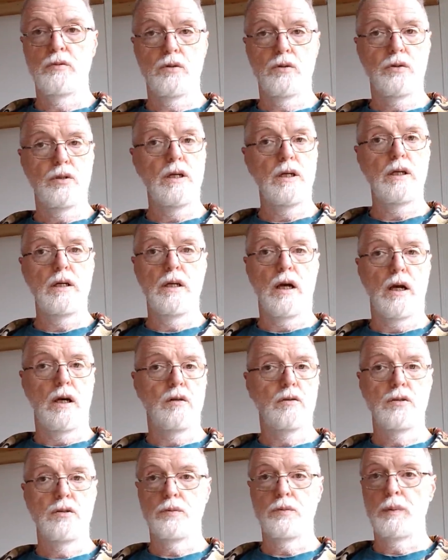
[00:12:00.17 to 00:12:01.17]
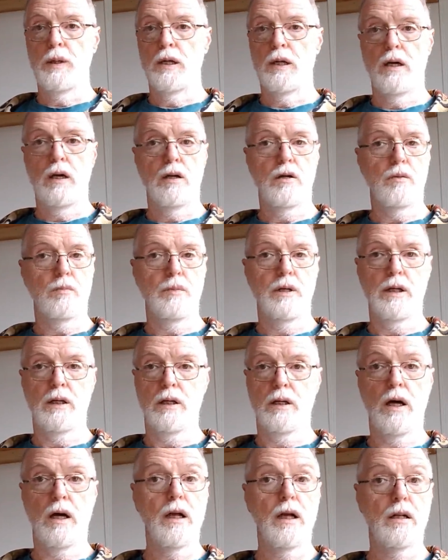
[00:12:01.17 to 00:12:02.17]
routine now to spend $100
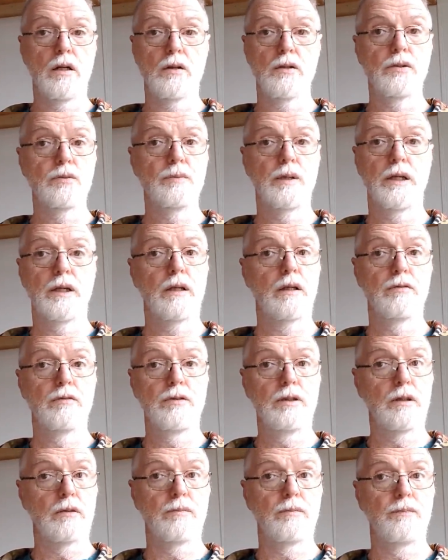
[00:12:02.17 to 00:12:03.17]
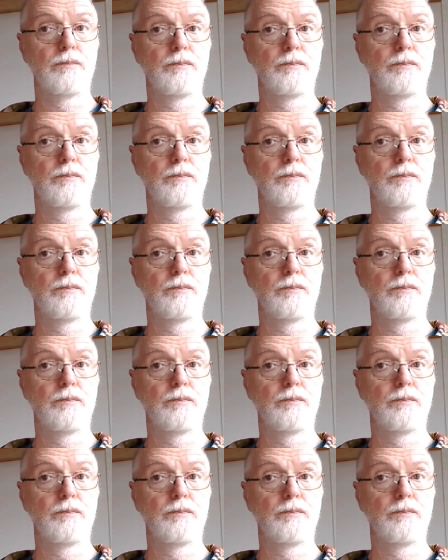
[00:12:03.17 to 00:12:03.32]
million making a film.